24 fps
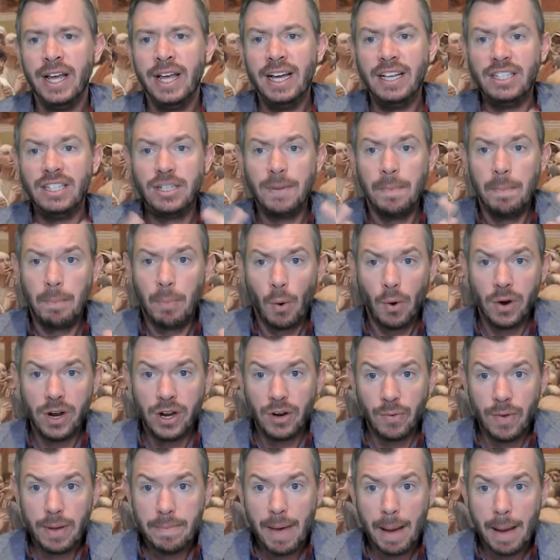it's important to
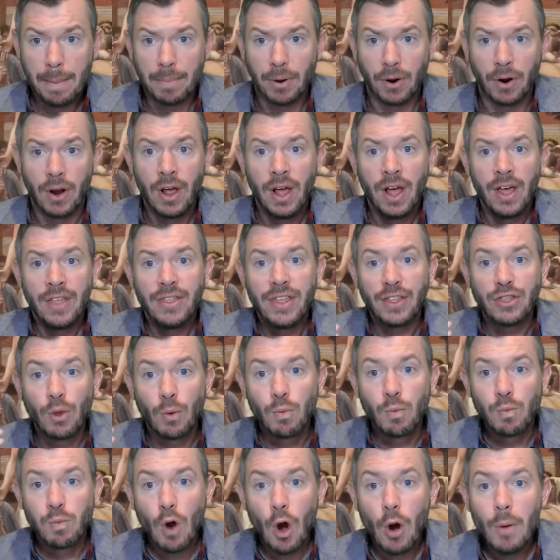remember that the
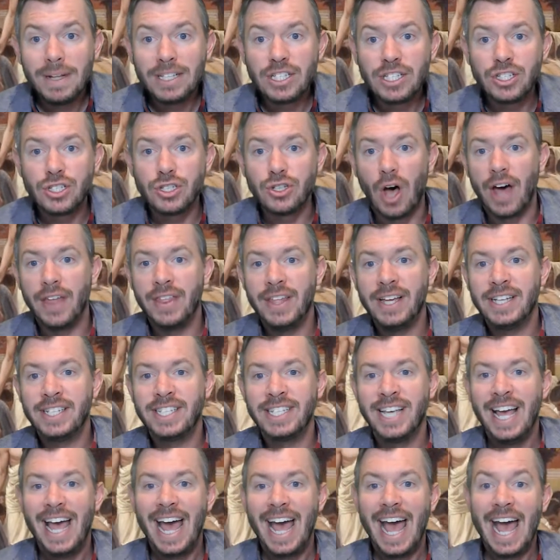Romans saw
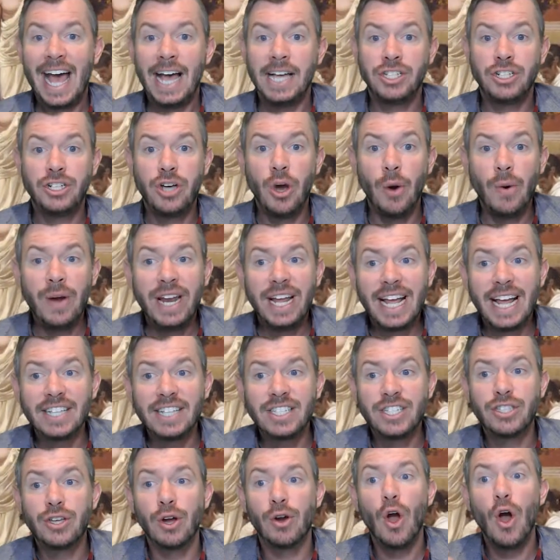this as going
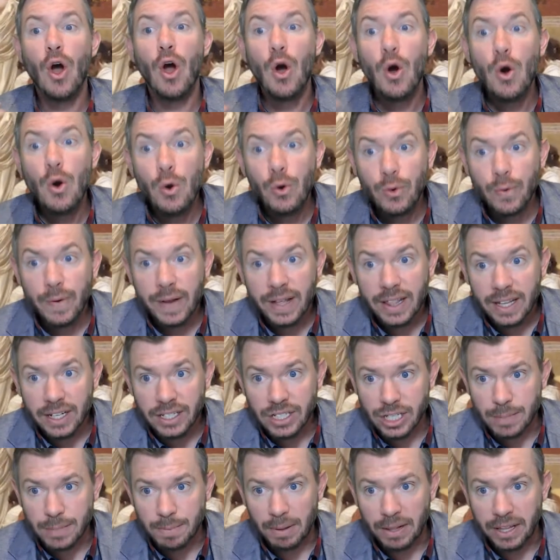against their own
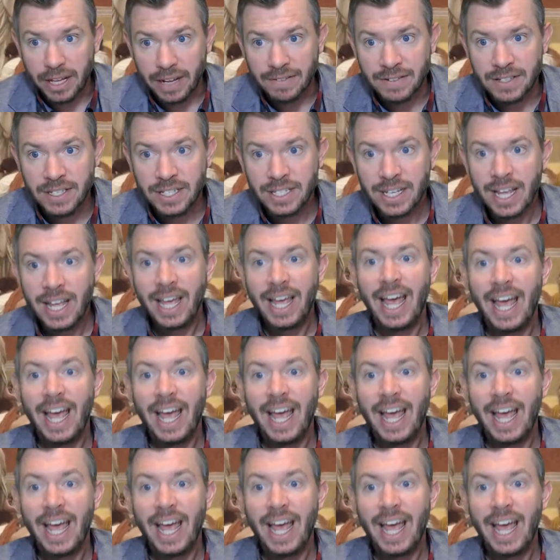religious beliefs